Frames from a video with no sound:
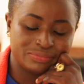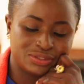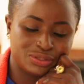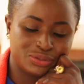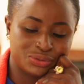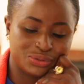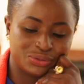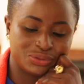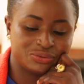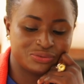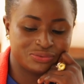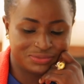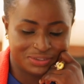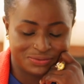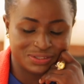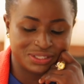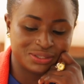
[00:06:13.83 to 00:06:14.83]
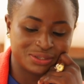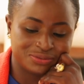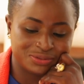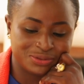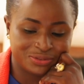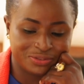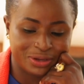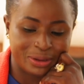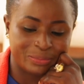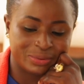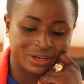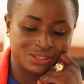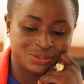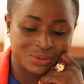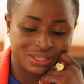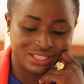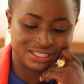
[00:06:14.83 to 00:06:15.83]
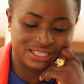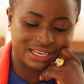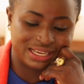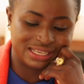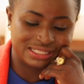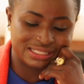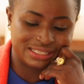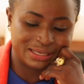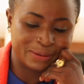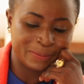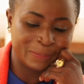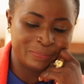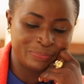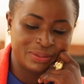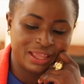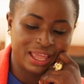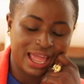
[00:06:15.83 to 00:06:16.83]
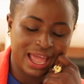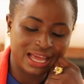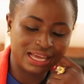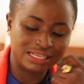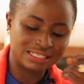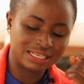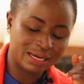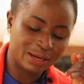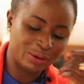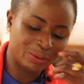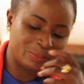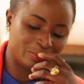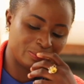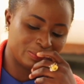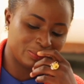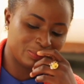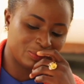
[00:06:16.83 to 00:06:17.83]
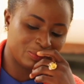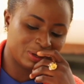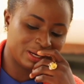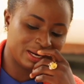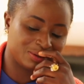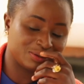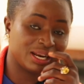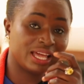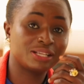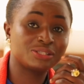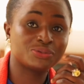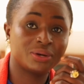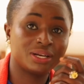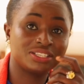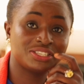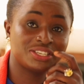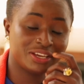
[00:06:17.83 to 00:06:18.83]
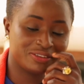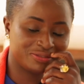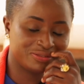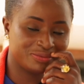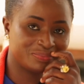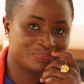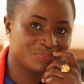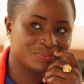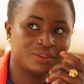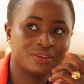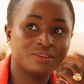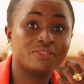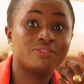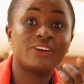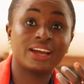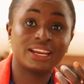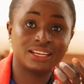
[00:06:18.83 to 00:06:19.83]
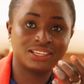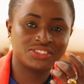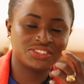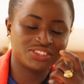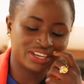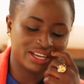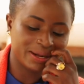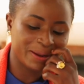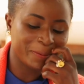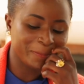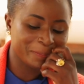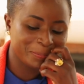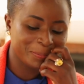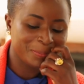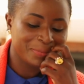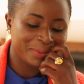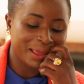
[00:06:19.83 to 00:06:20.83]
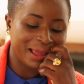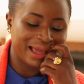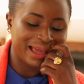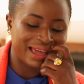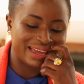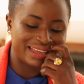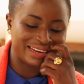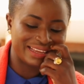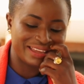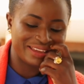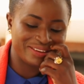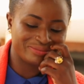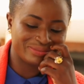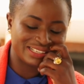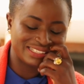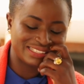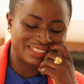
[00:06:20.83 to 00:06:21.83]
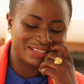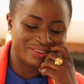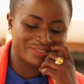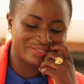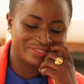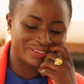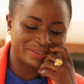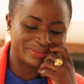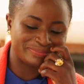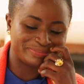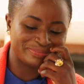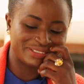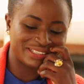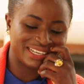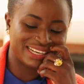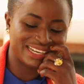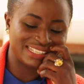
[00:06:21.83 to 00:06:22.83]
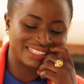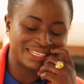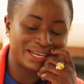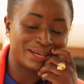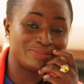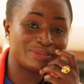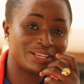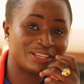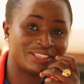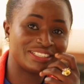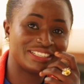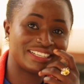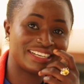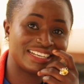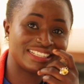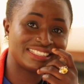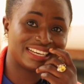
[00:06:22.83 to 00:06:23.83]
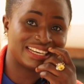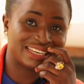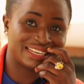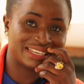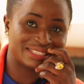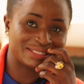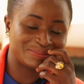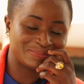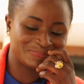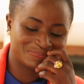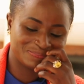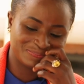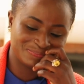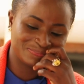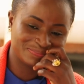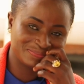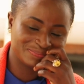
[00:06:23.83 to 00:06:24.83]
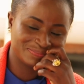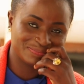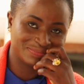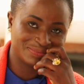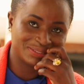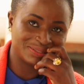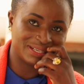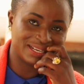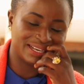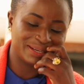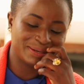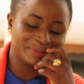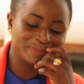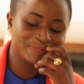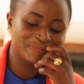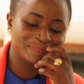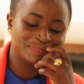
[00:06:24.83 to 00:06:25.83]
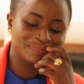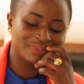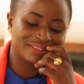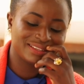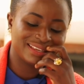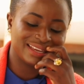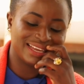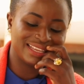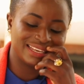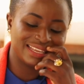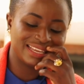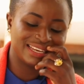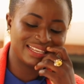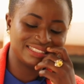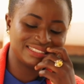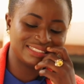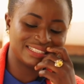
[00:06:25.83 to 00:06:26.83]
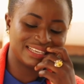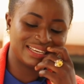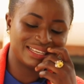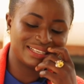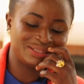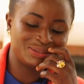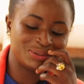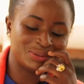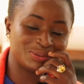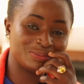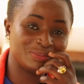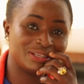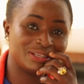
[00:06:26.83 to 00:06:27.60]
to 15th of November 2019. And what I would like to achieve financially. And I gave myself a 10 million naira target, right? And then he said, told